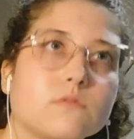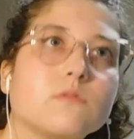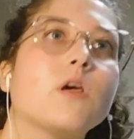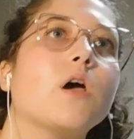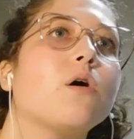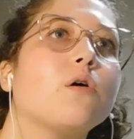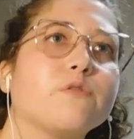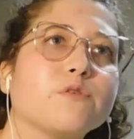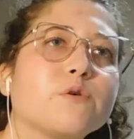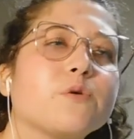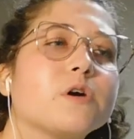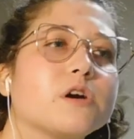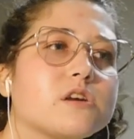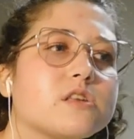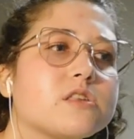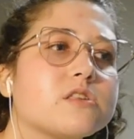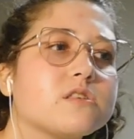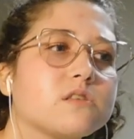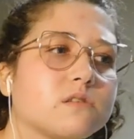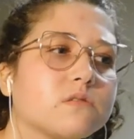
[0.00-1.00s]
Oh, of
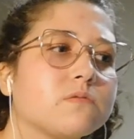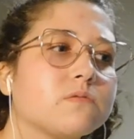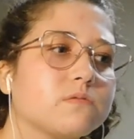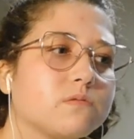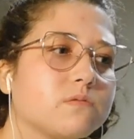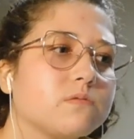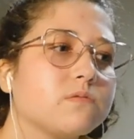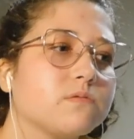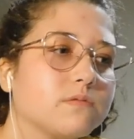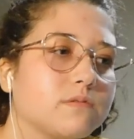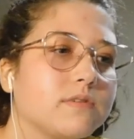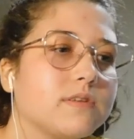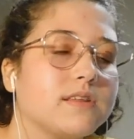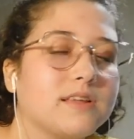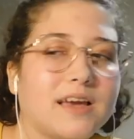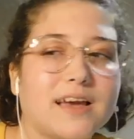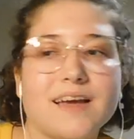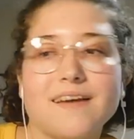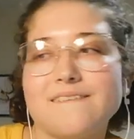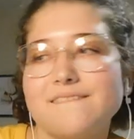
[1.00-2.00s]
course.
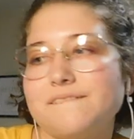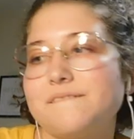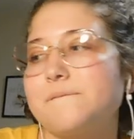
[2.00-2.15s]
Yeah.